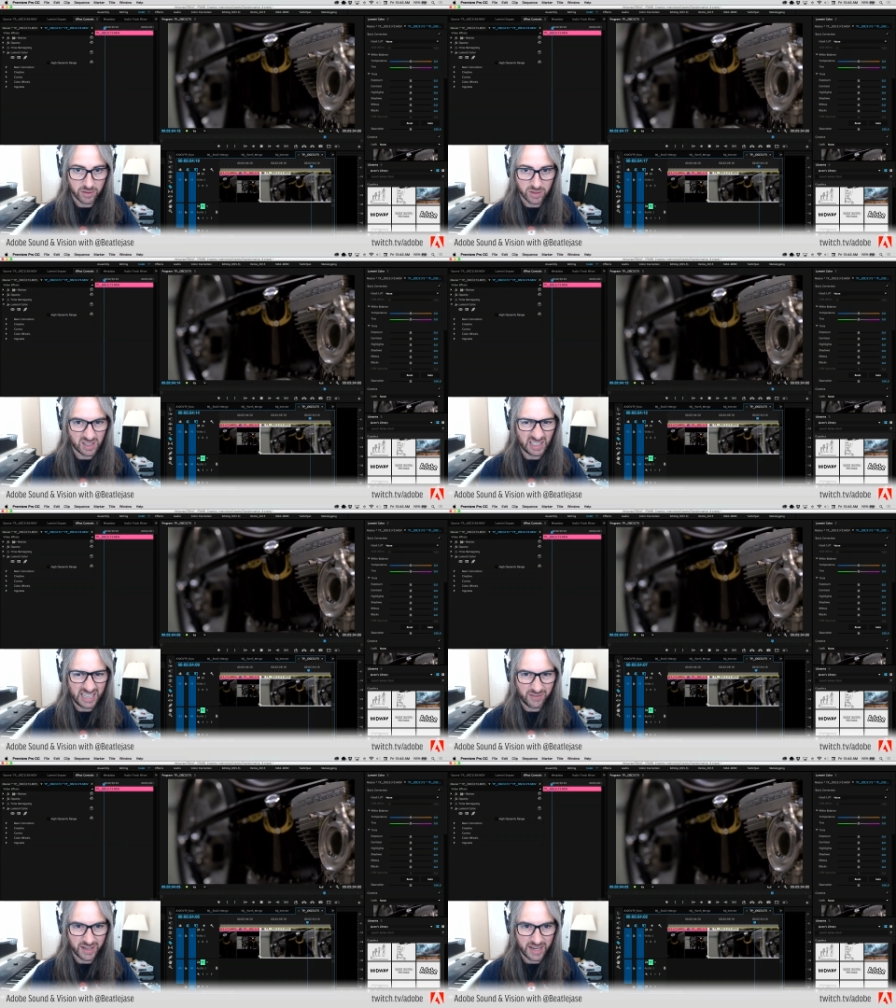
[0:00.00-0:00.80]
just
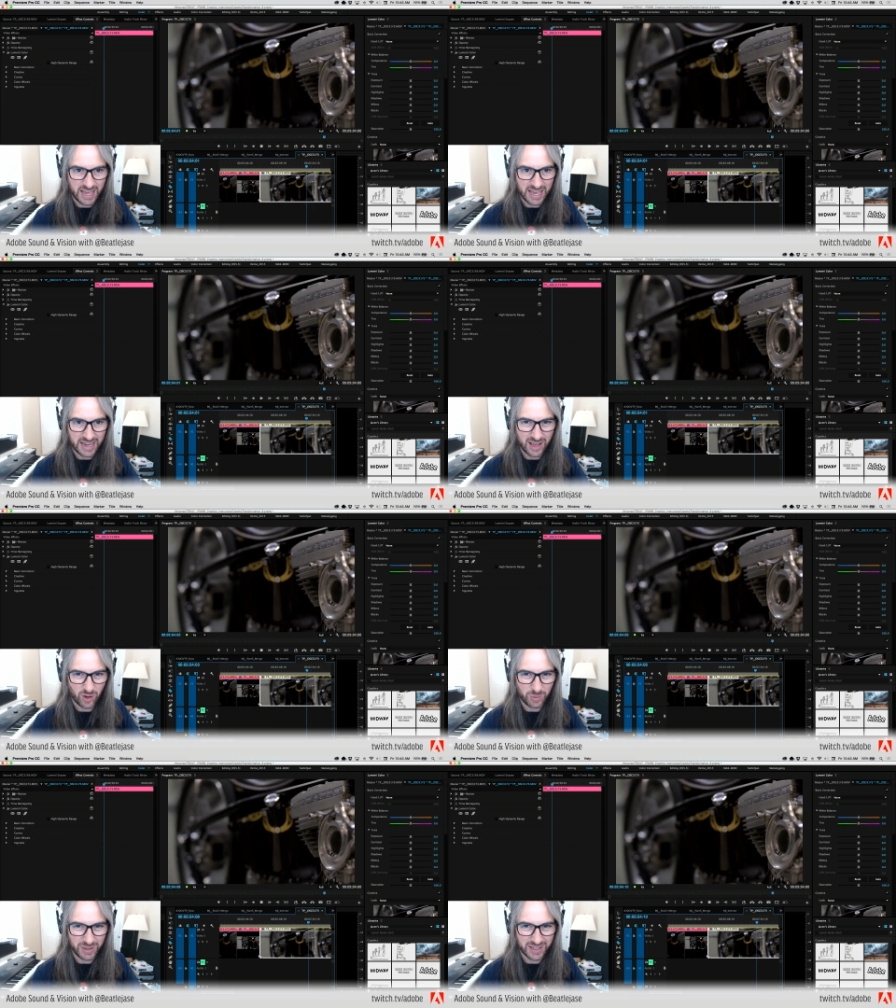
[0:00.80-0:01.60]
leave it
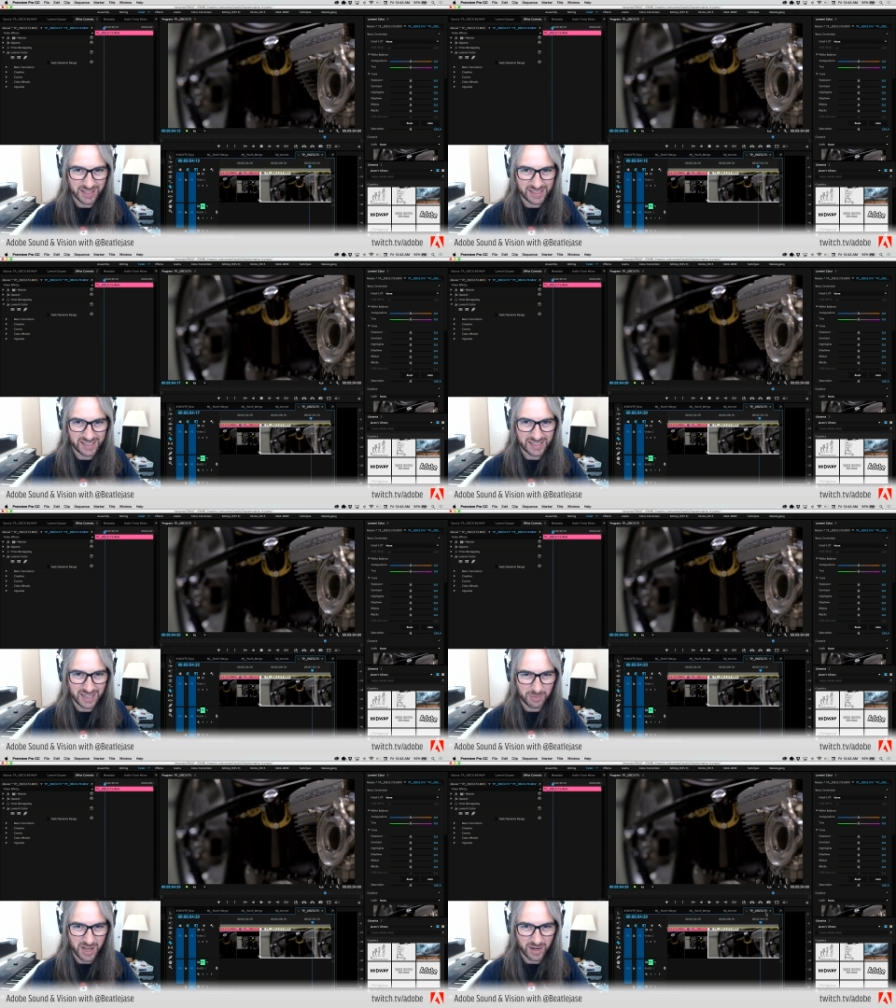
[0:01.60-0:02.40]
handheld
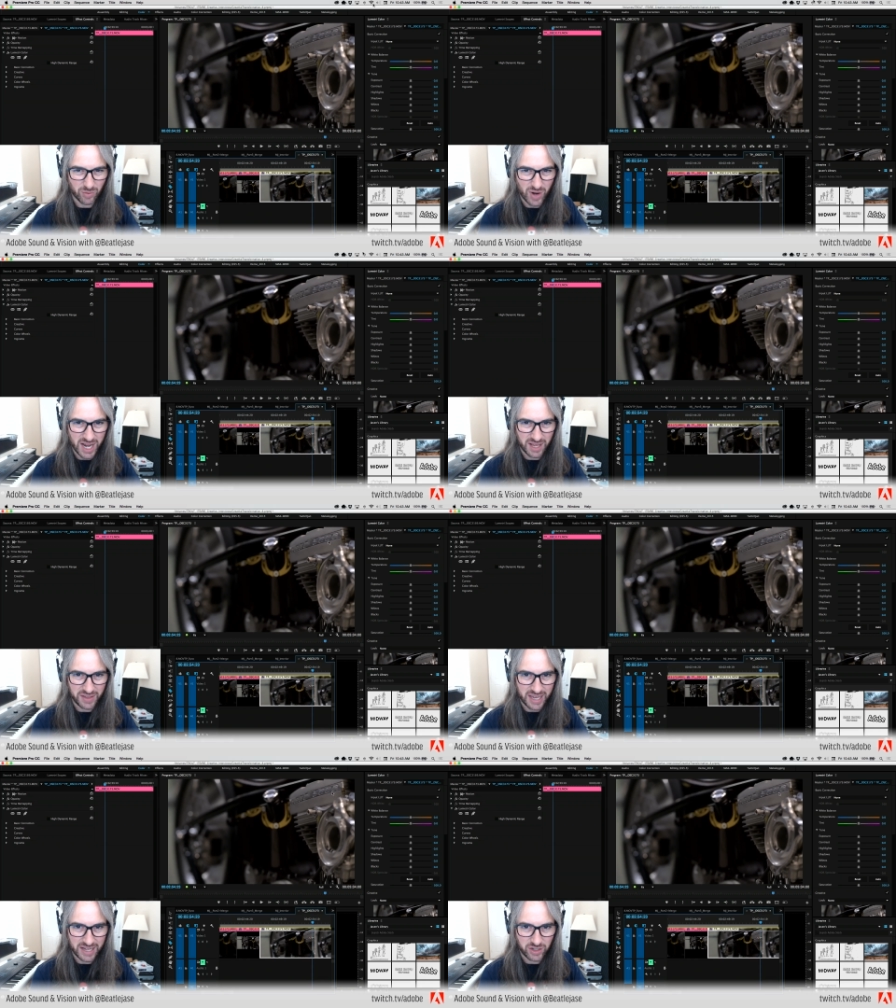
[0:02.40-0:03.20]
because I'm kind of right
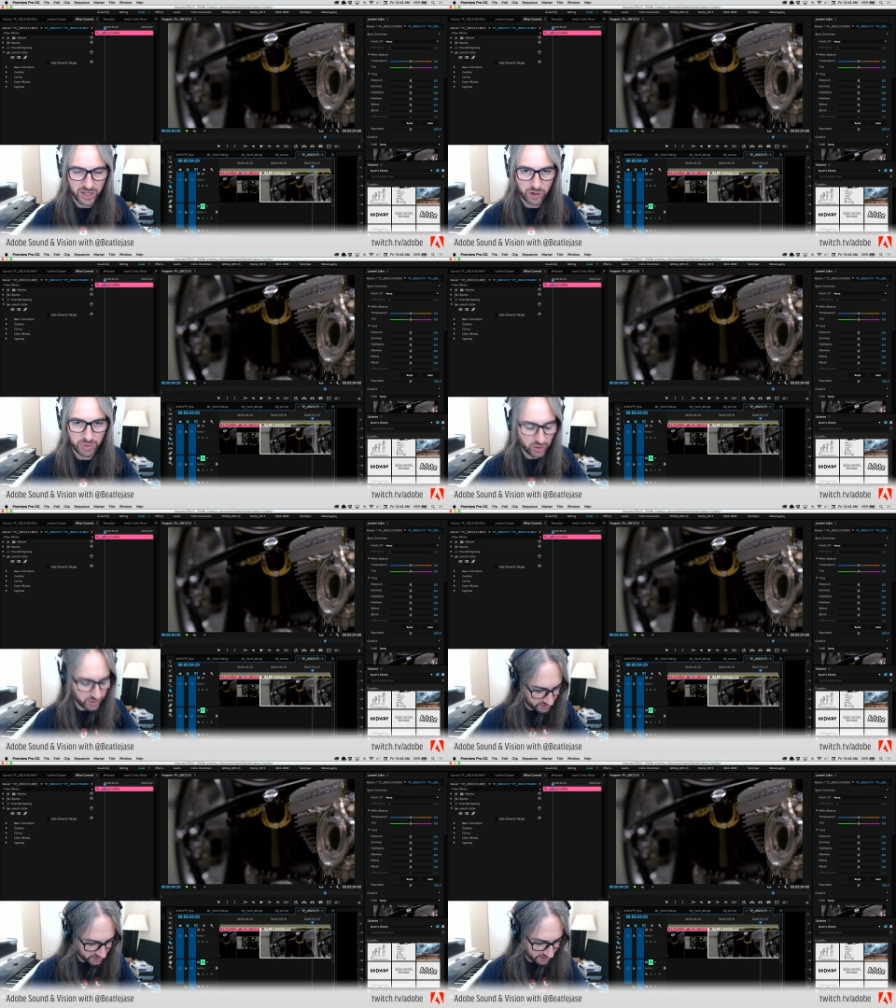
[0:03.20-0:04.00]
on the edge there, but
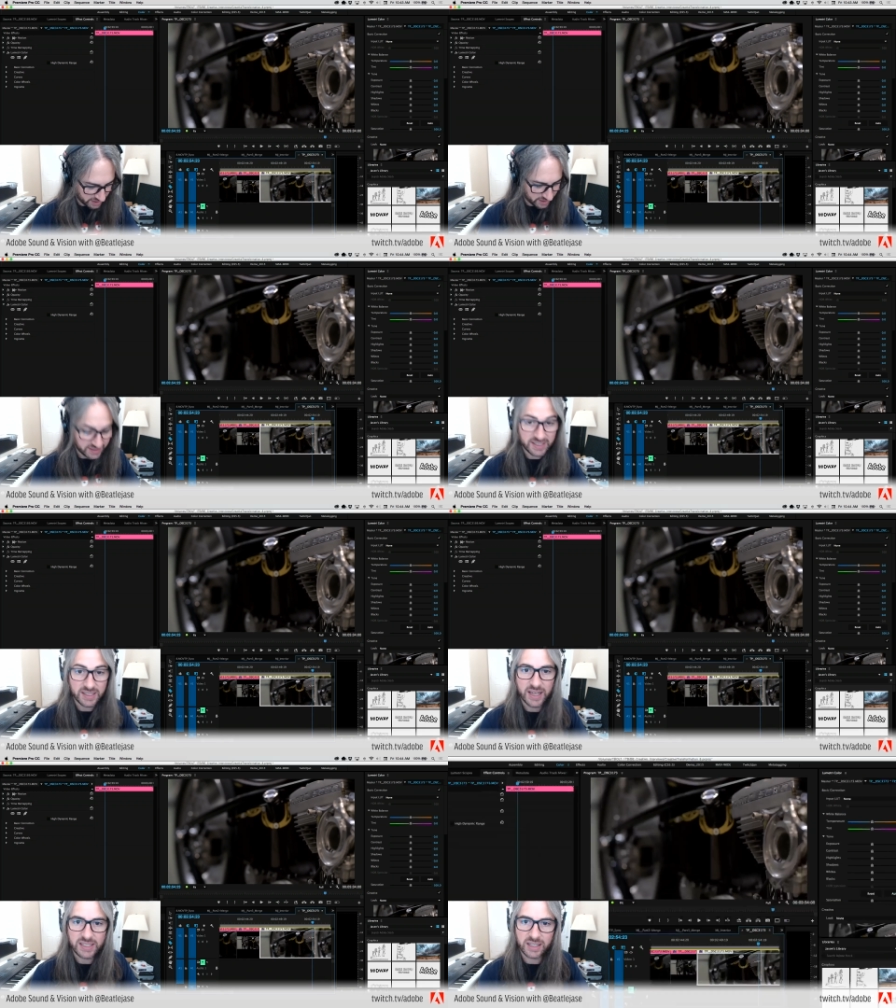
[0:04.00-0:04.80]
you can see that this
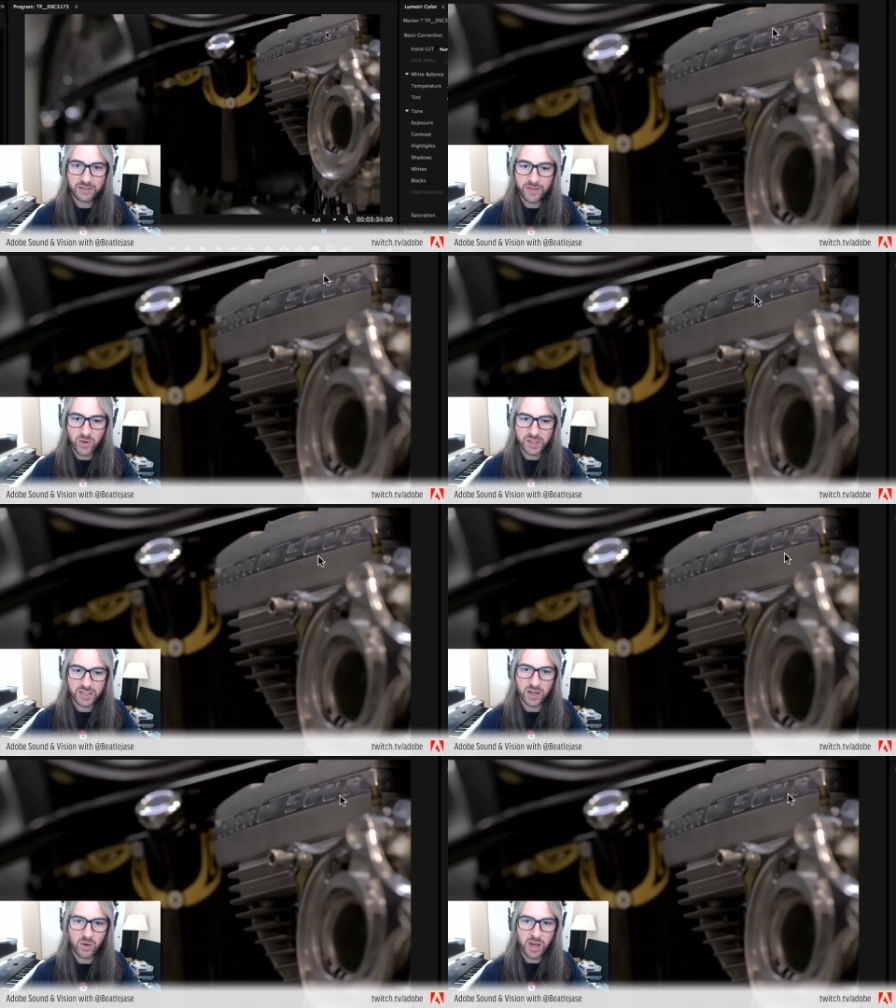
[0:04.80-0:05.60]
is nicely in
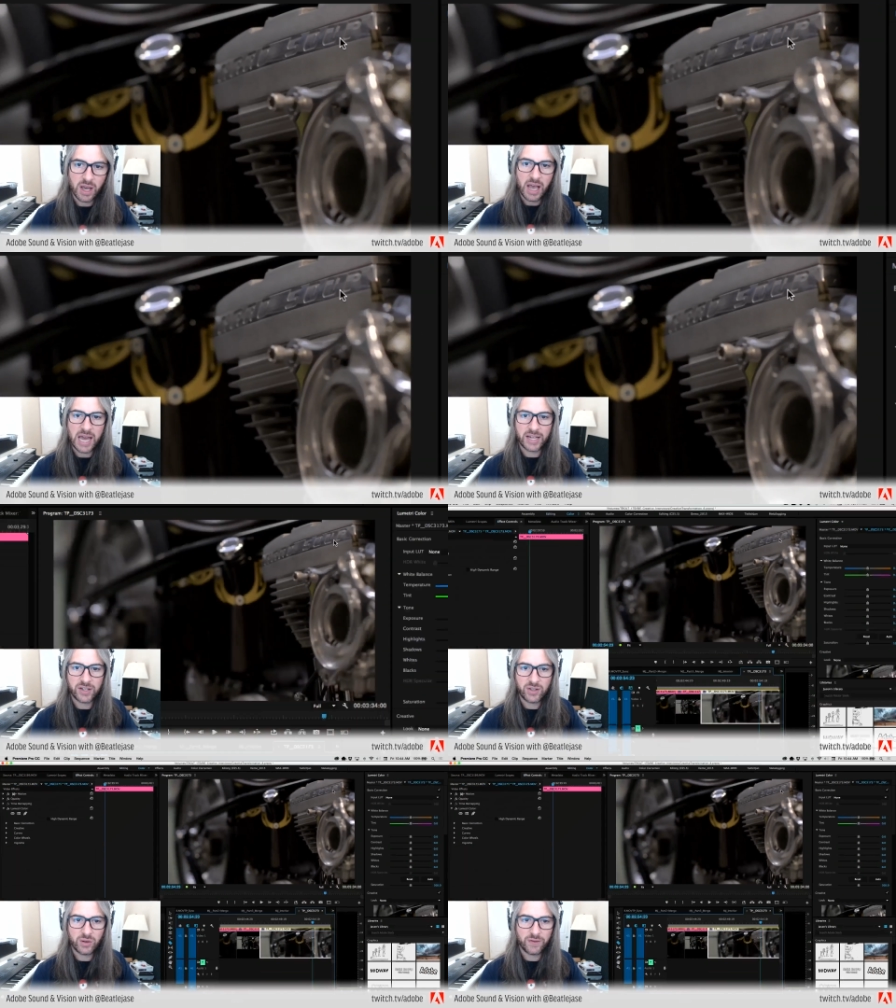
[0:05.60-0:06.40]
focus. So, and I
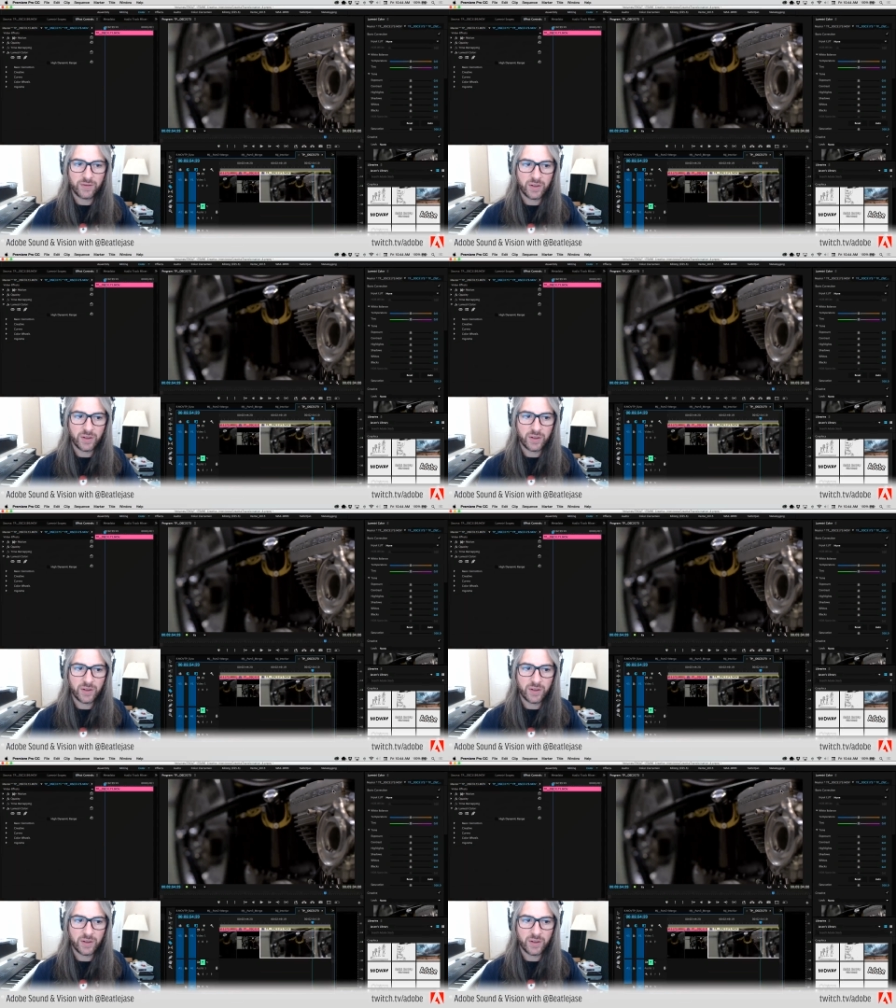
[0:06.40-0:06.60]
just do